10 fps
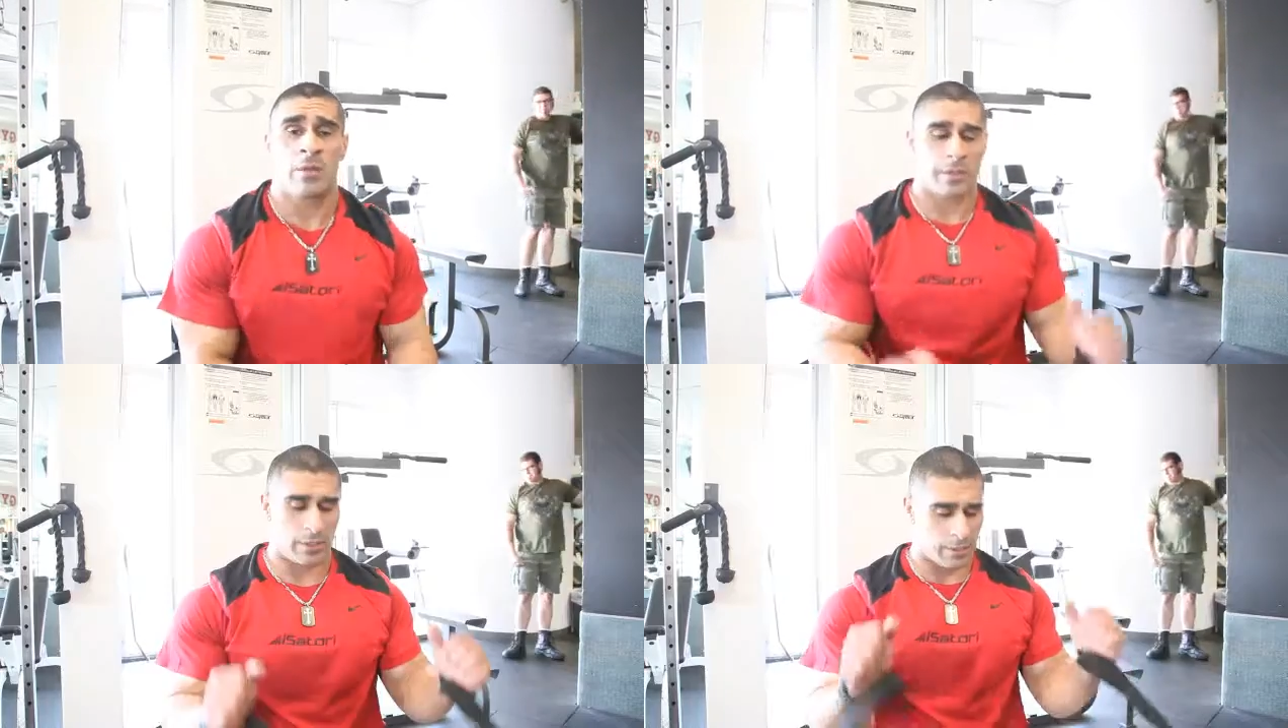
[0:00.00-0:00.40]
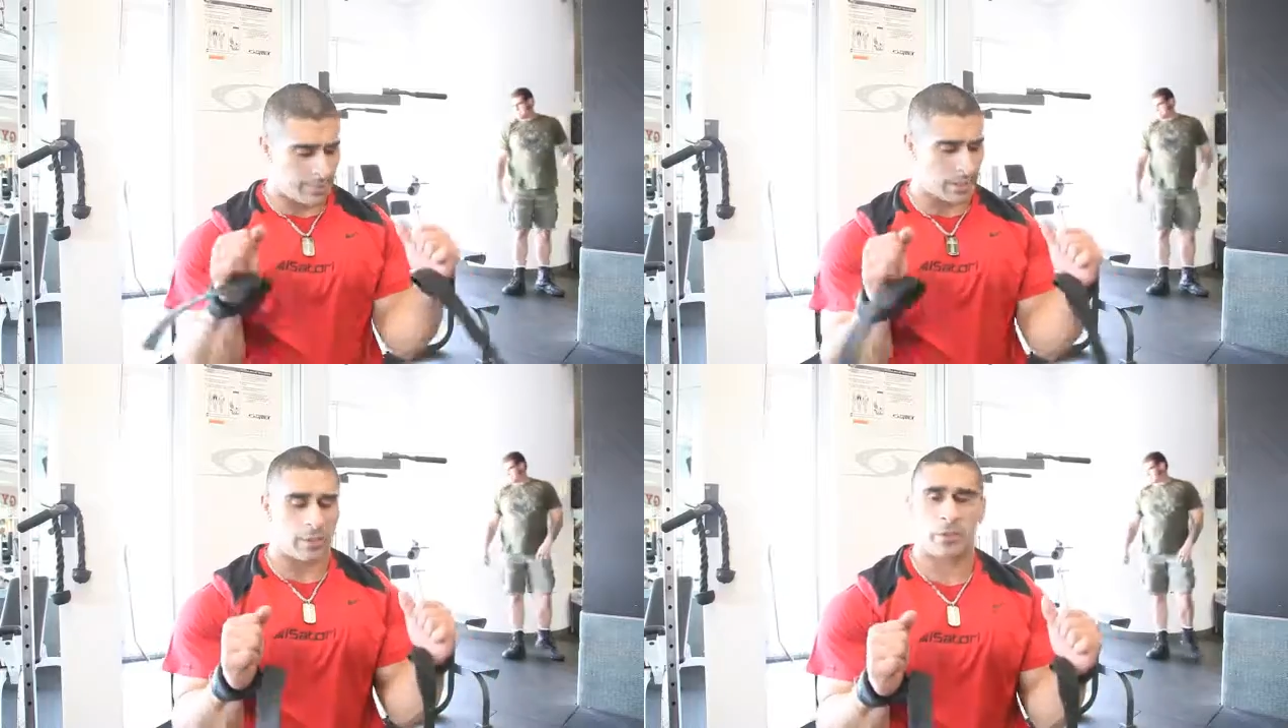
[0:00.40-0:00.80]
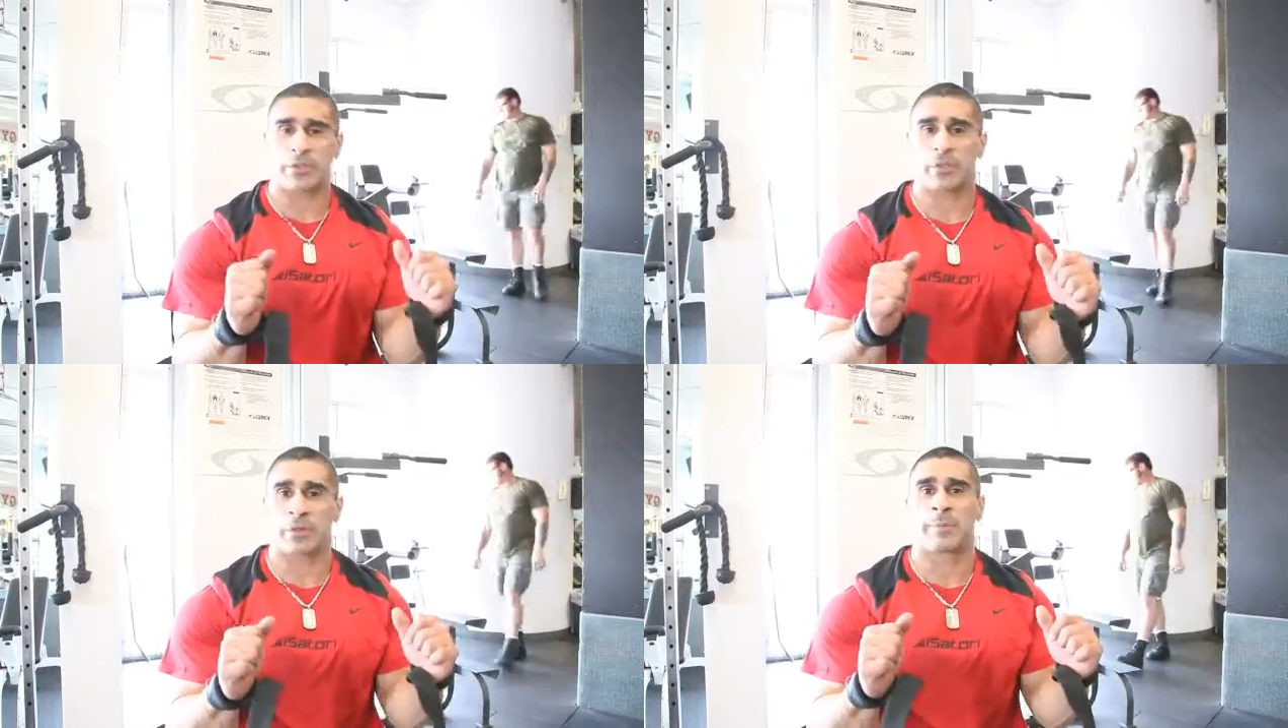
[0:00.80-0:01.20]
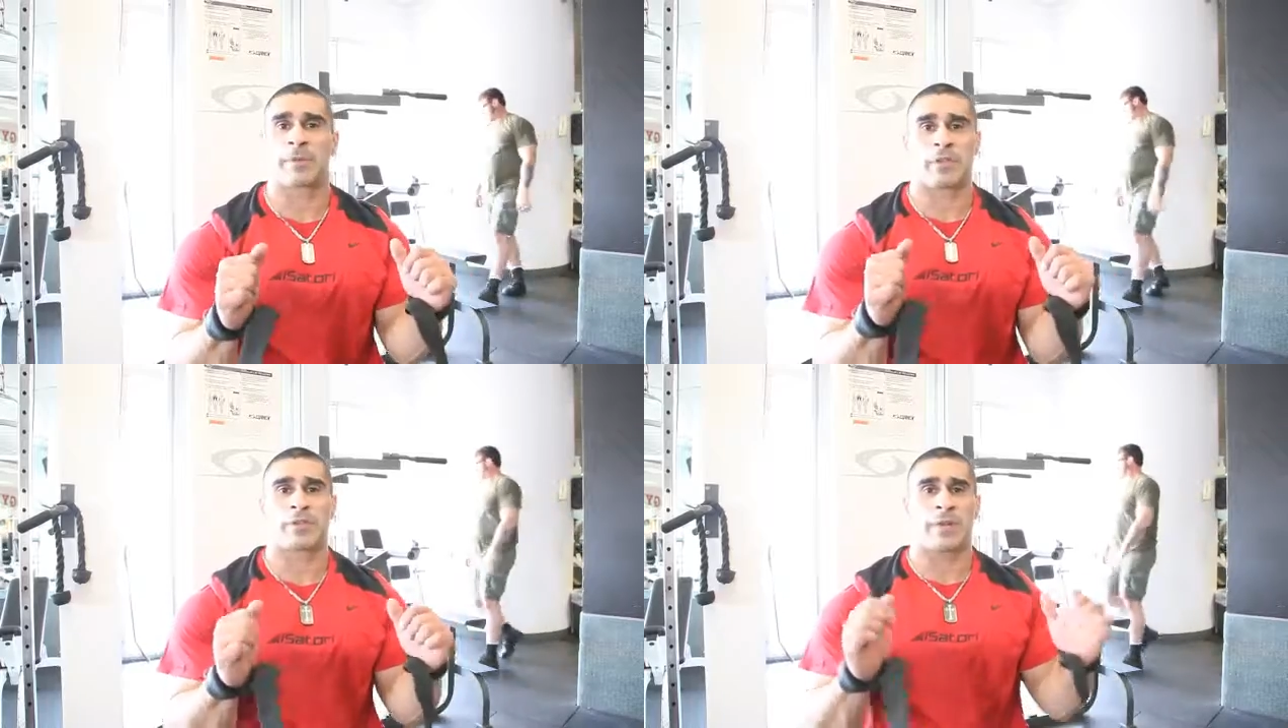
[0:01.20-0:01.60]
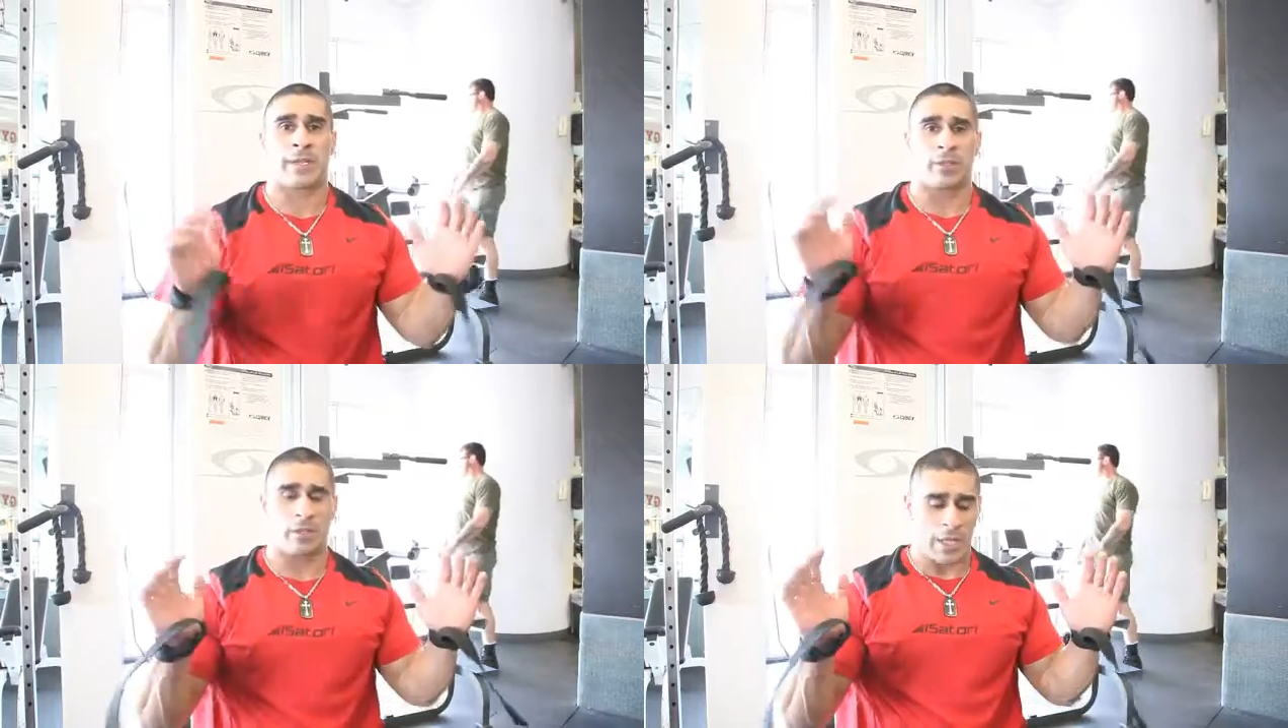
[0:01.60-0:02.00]
with a little bit closer grip, closer
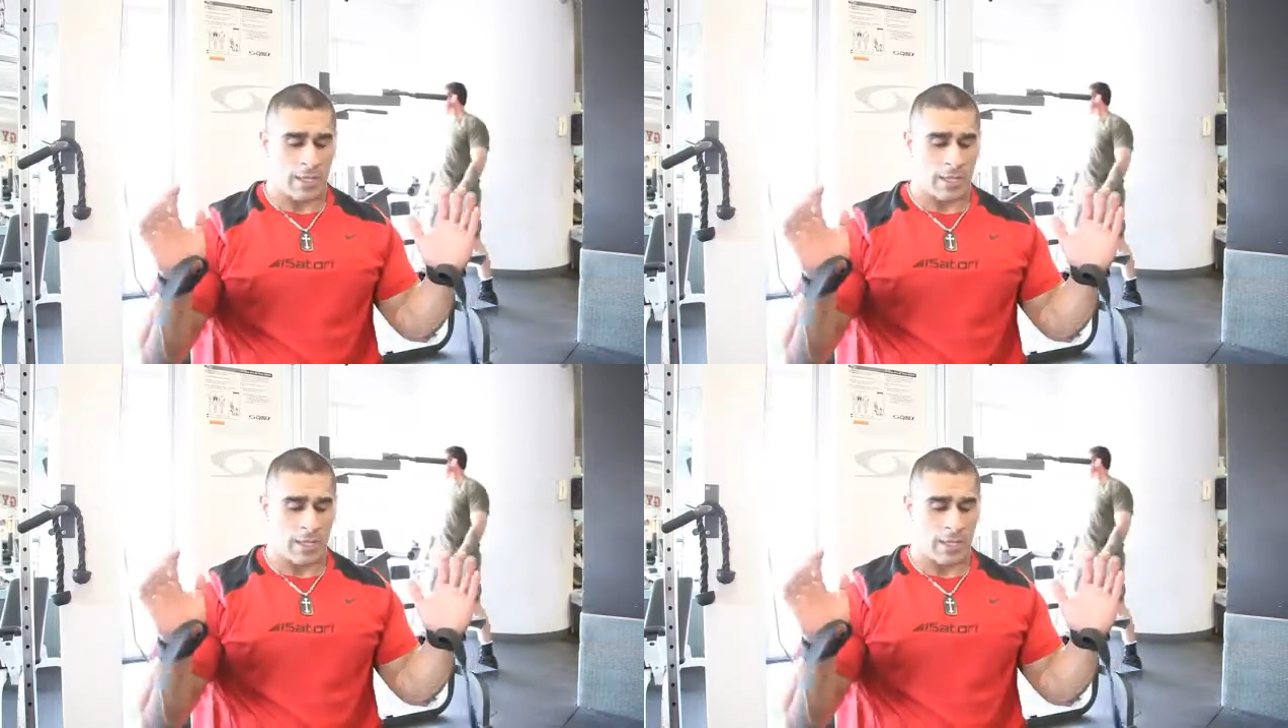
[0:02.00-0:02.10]
angle,